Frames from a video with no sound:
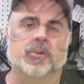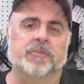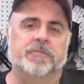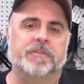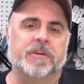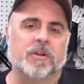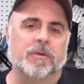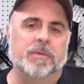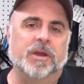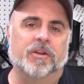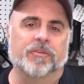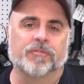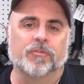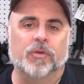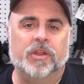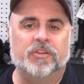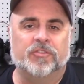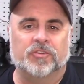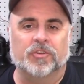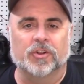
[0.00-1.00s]
a fair amount of
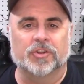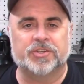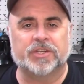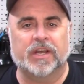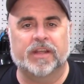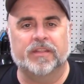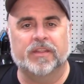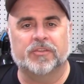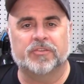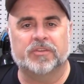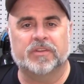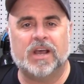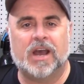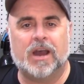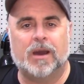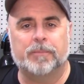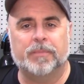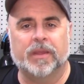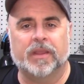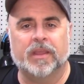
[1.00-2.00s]
research on this
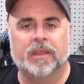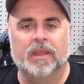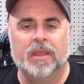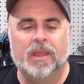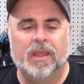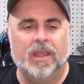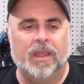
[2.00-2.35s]
topic,